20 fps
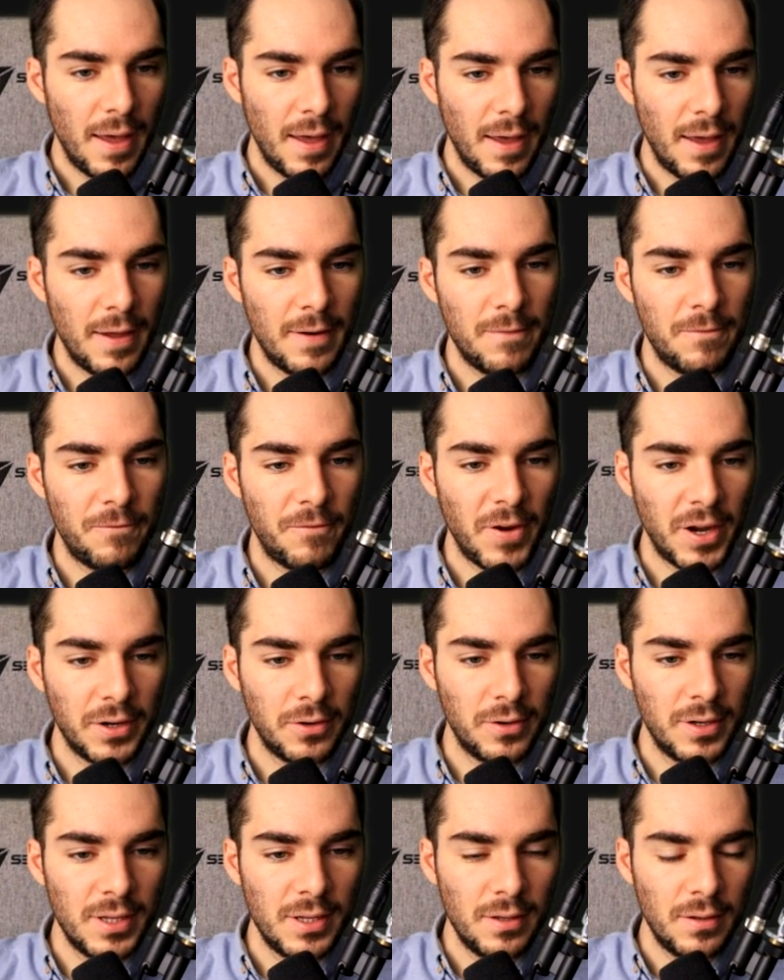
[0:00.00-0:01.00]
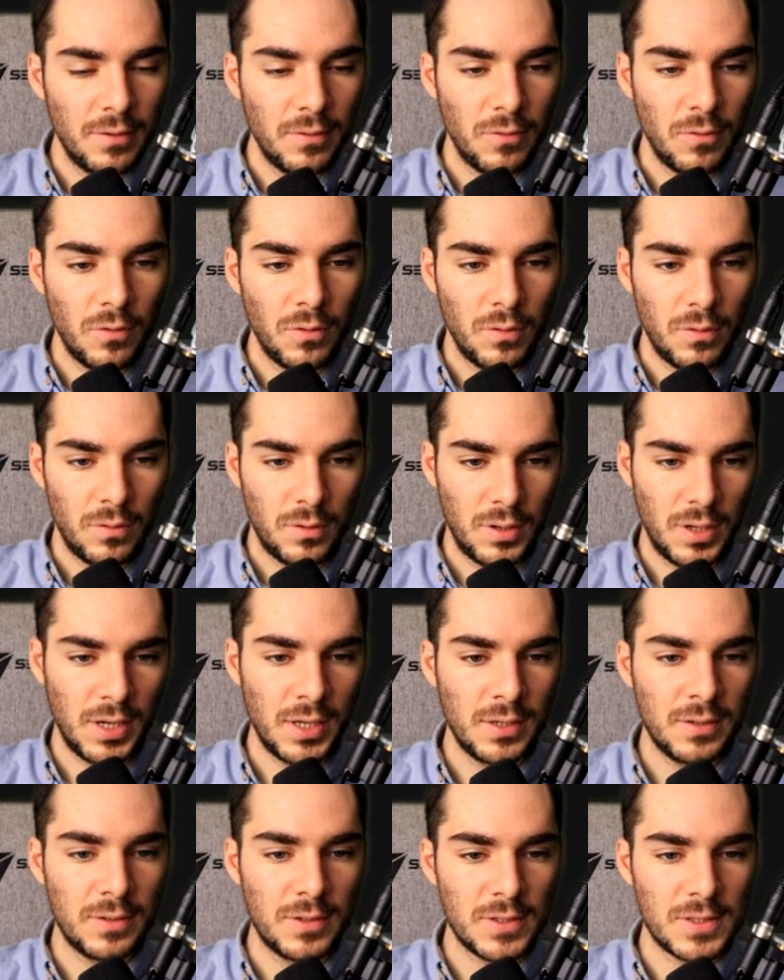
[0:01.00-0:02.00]
And finally,
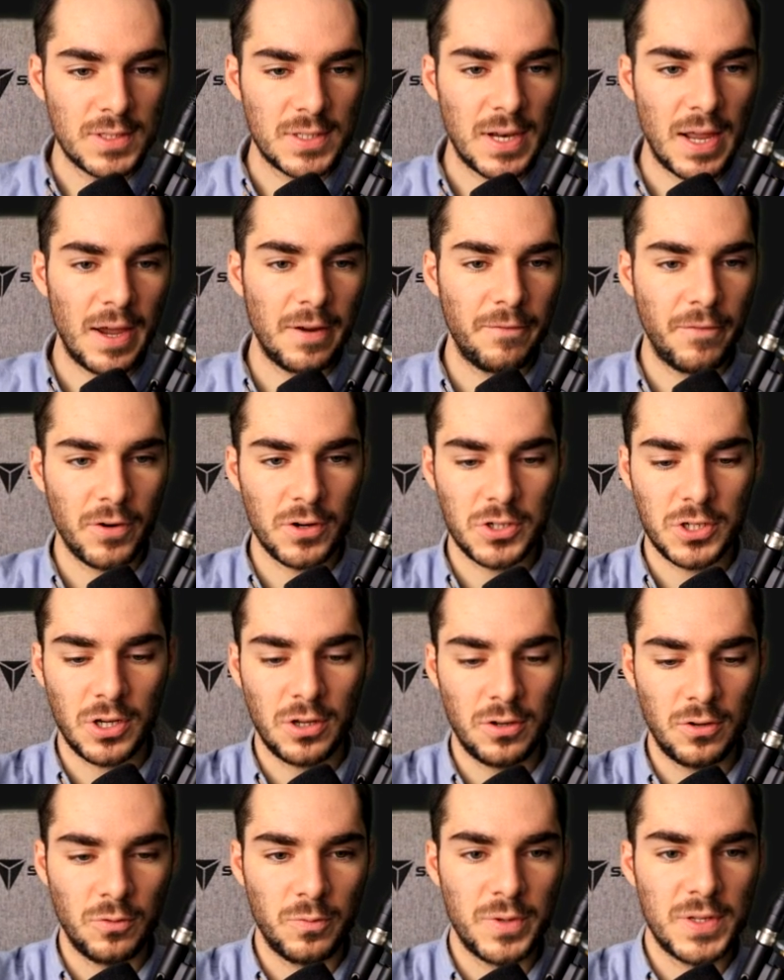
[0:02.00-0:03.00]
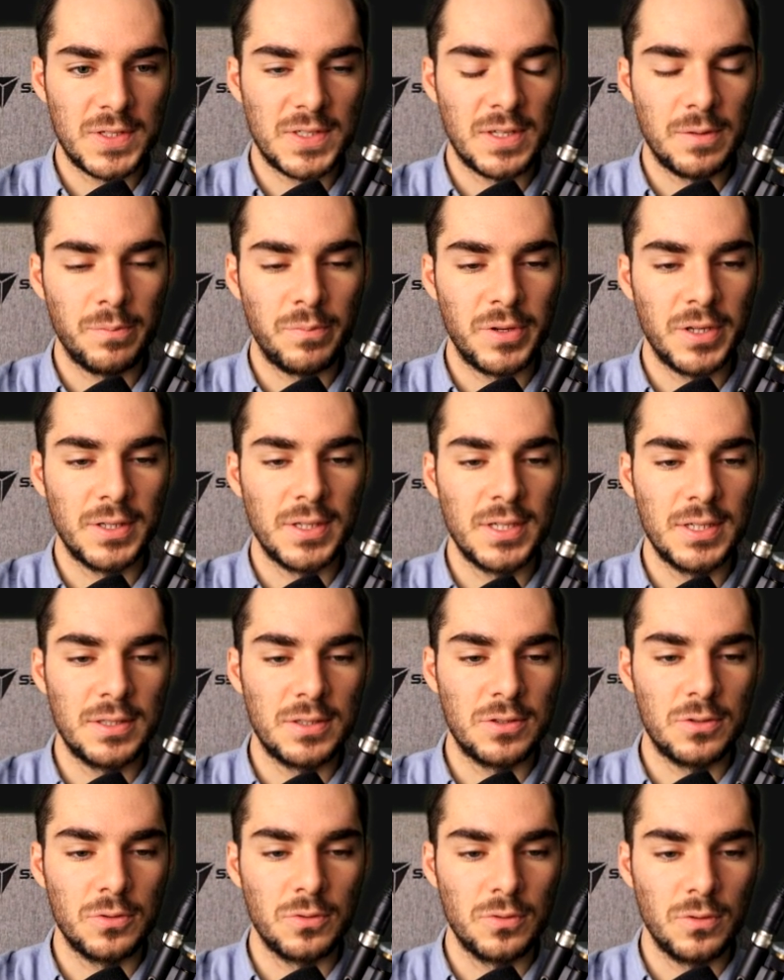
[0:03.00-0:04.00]
in the slide function, we simply need
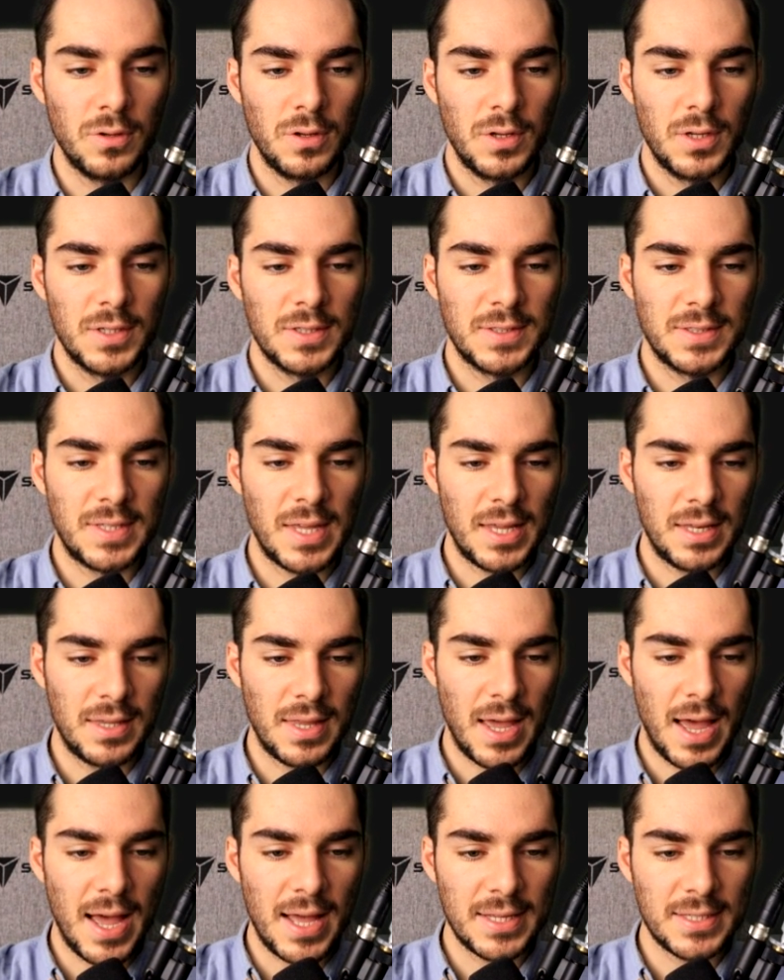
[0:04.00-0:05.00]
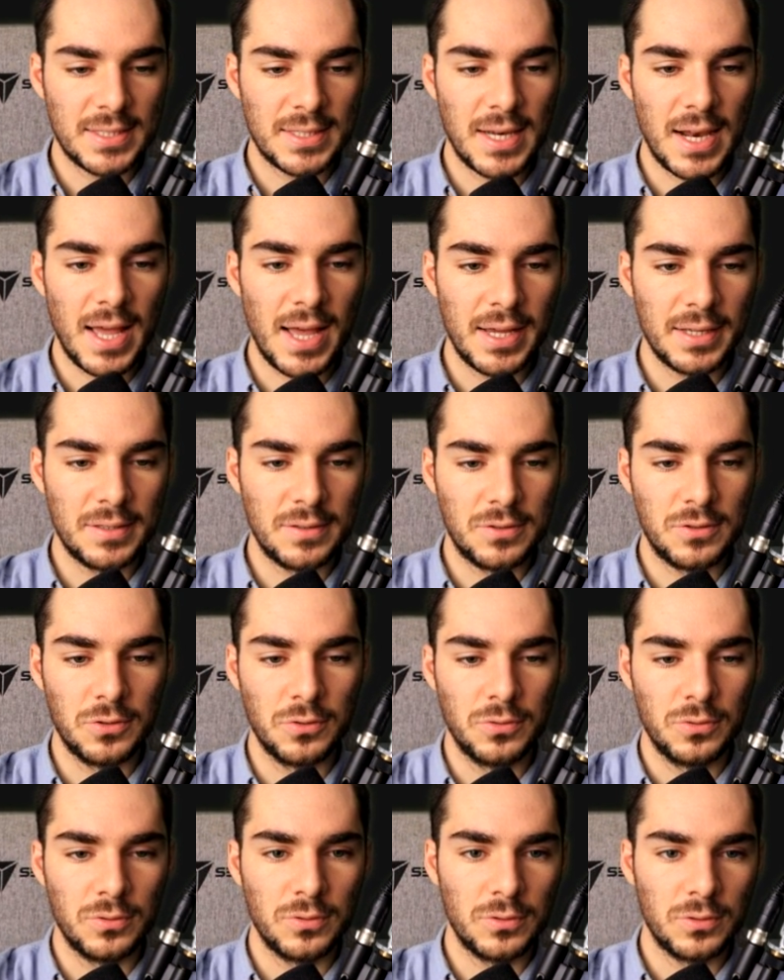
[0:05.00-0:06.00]
to set as slide
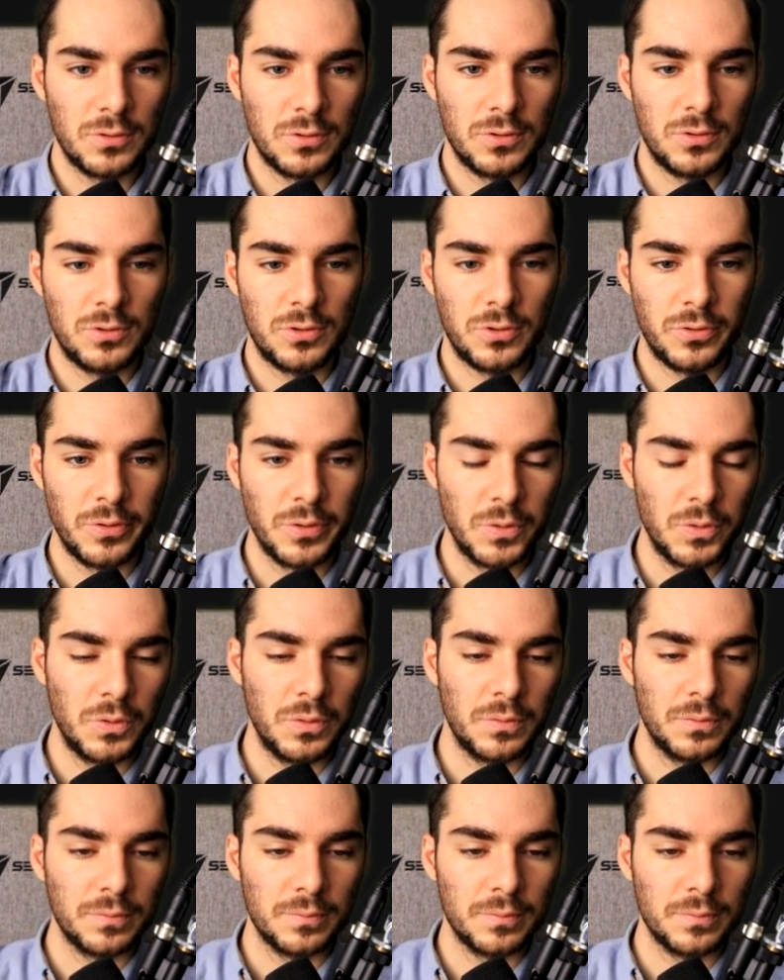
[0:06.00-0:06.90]
to true.